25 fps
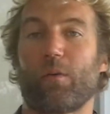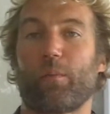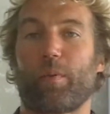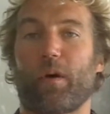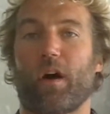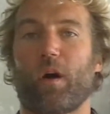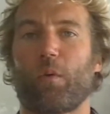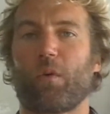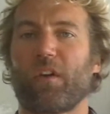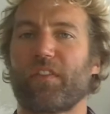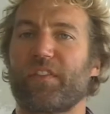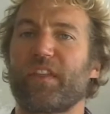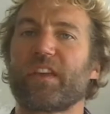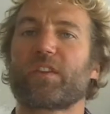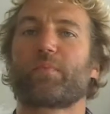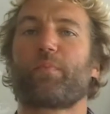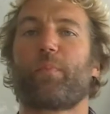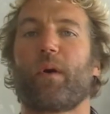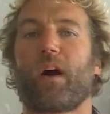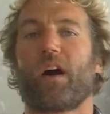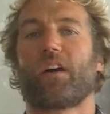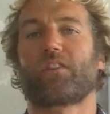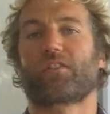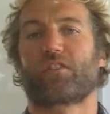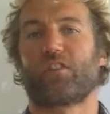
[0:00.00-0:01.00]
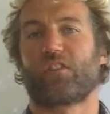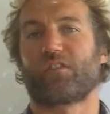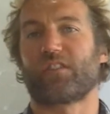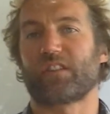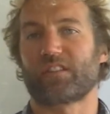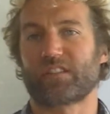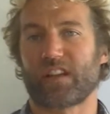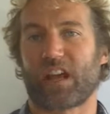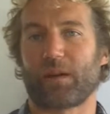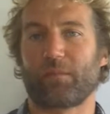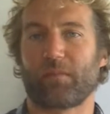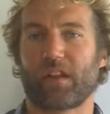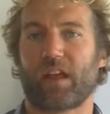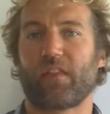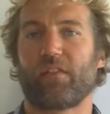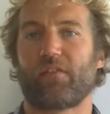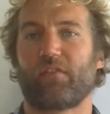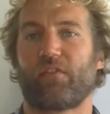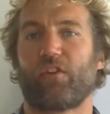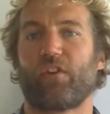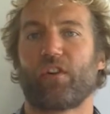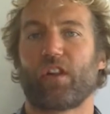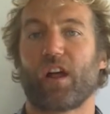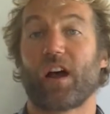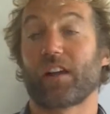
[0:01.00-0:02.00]
the bar. Well, this bar's got the same length
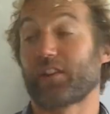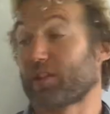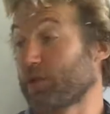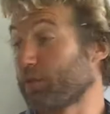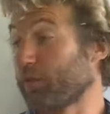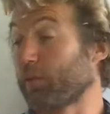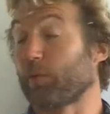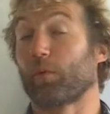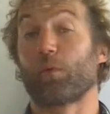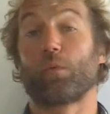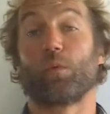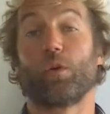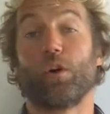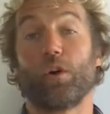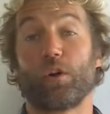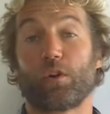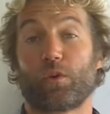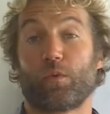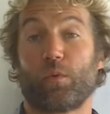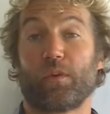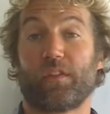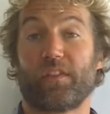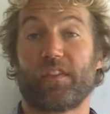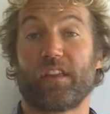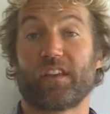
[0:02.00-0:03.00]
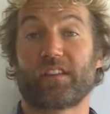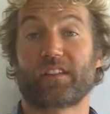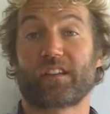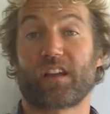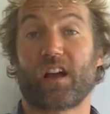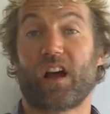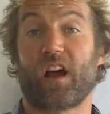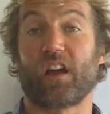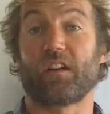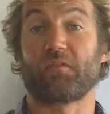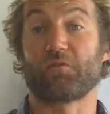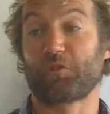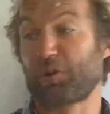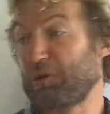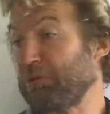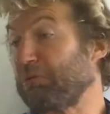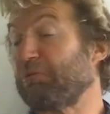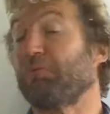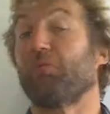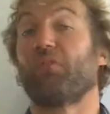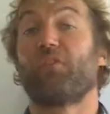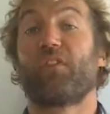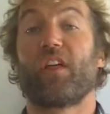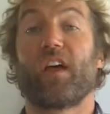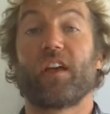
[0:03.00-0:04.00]
of all lines, so we will work with this kite.
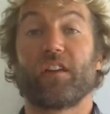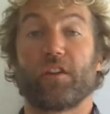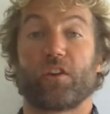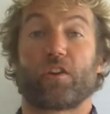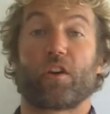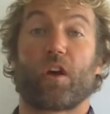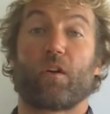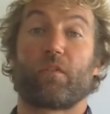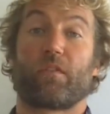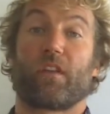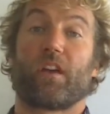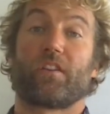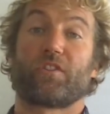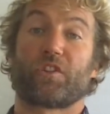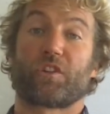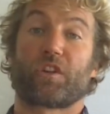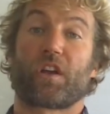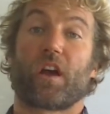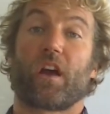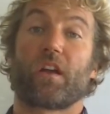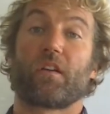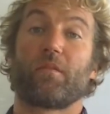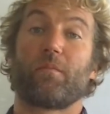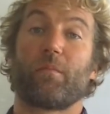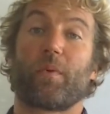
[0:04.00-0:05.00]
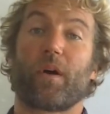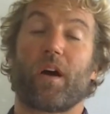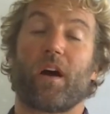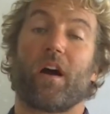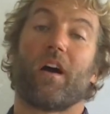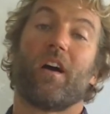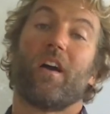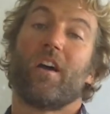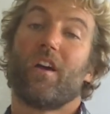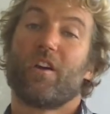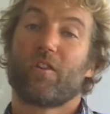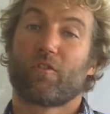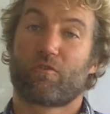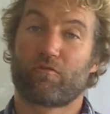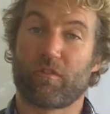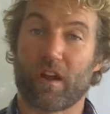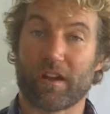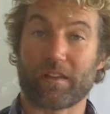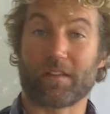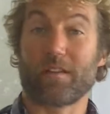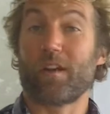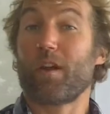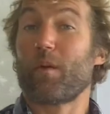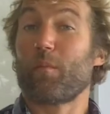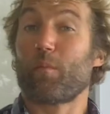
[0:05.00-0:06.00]
Cool. There you go. There's your kite and bar.
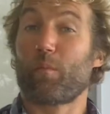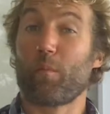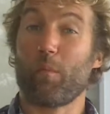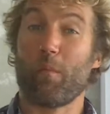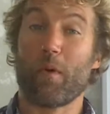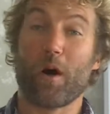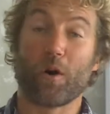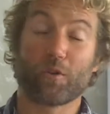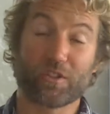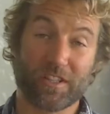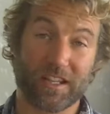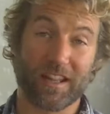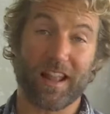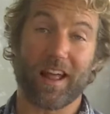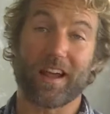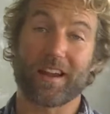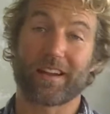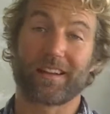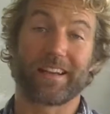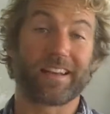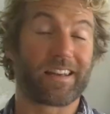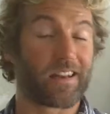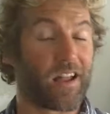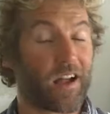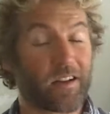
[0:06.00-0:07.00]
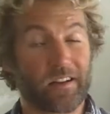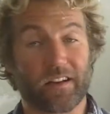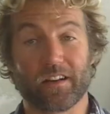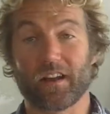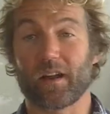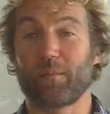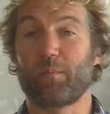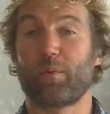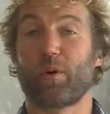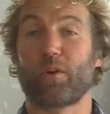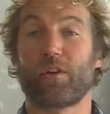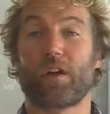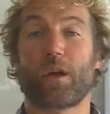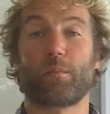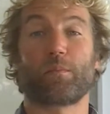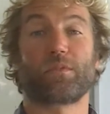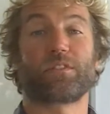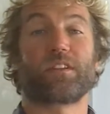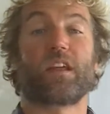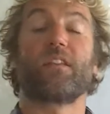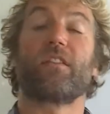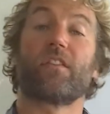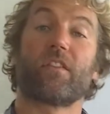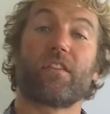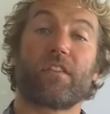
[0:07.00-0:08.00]
Great. Most likely,
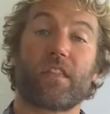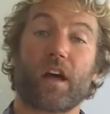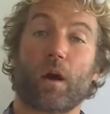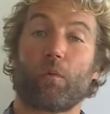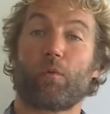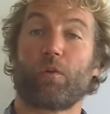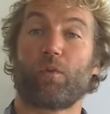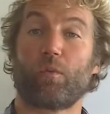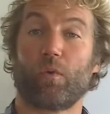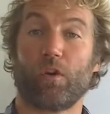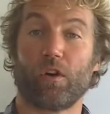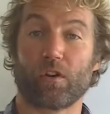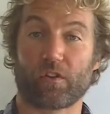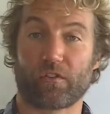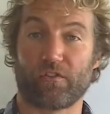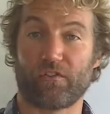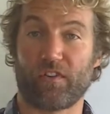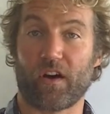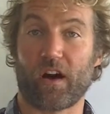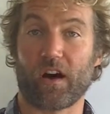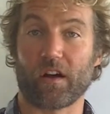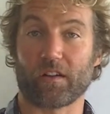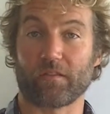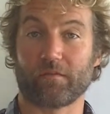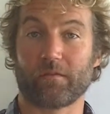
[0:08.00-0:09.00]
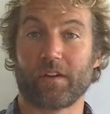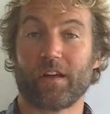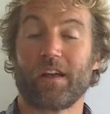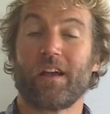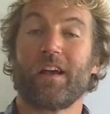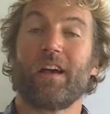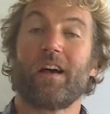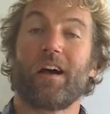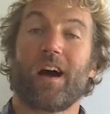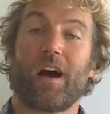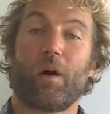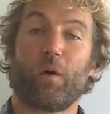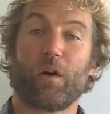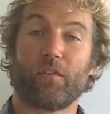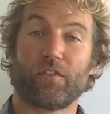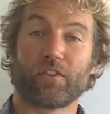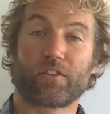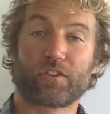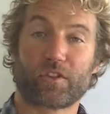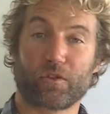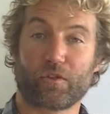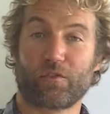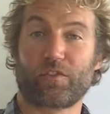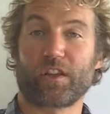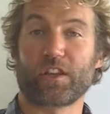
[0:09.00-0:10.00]
99.9%, that will work fine. However,
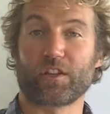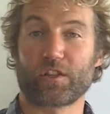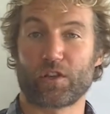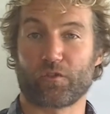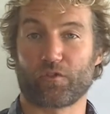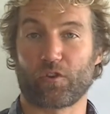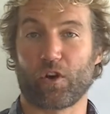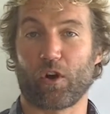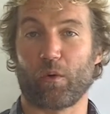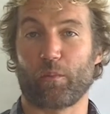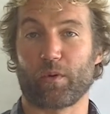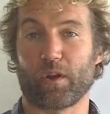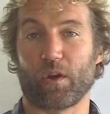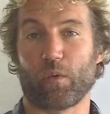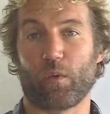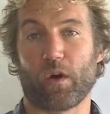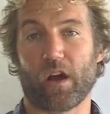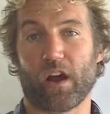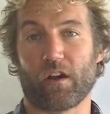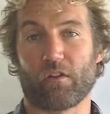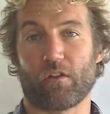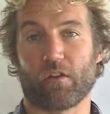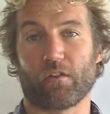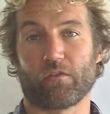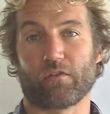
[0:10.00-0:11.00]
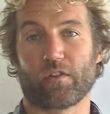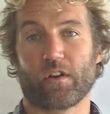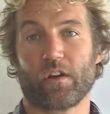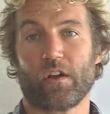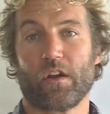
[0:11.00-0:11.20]
two things you've got to be aware of.